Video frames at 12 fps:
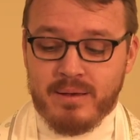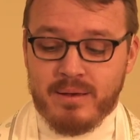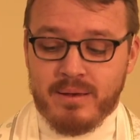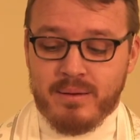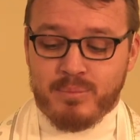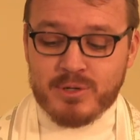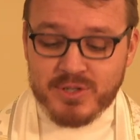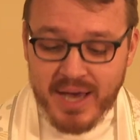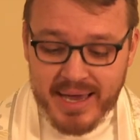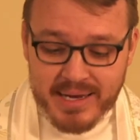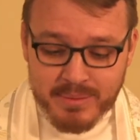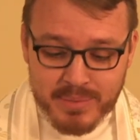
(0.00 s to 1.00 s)

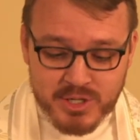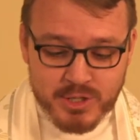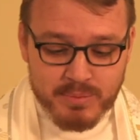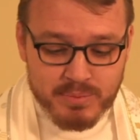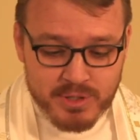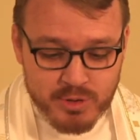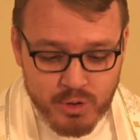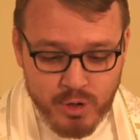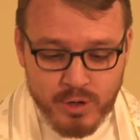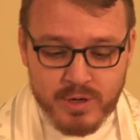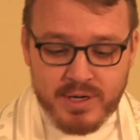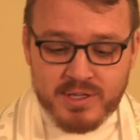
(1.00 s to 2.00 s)
Presiding Bishop
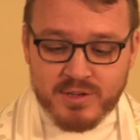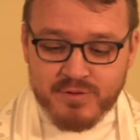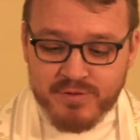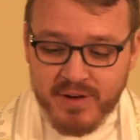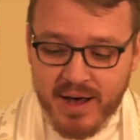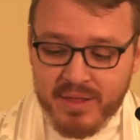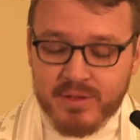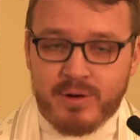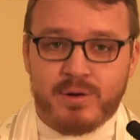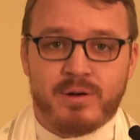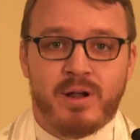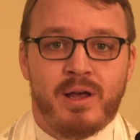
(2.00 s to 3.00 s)
Curry's father
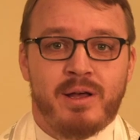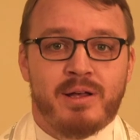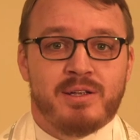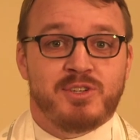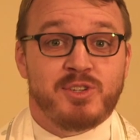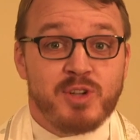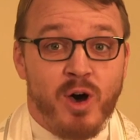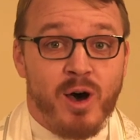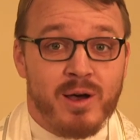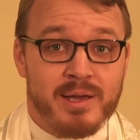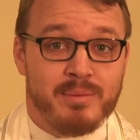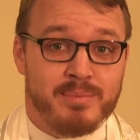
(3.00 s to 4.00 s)
saw
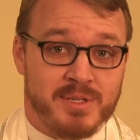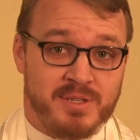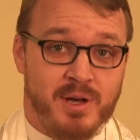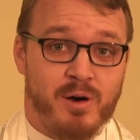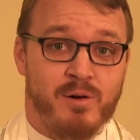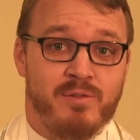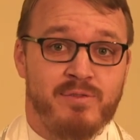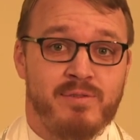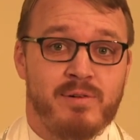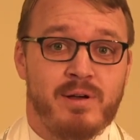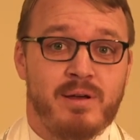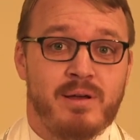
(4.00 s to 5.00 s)
himself
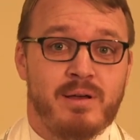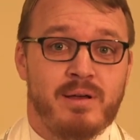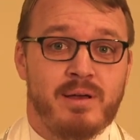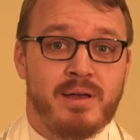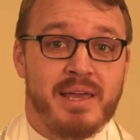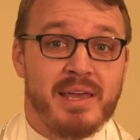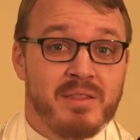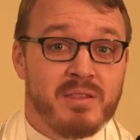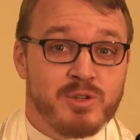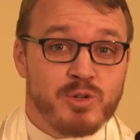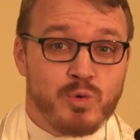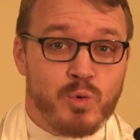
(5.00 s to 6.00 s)
in the
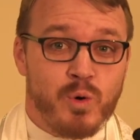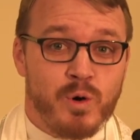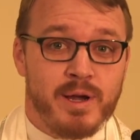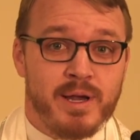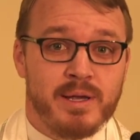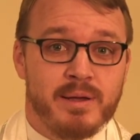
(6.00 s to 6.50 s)
story.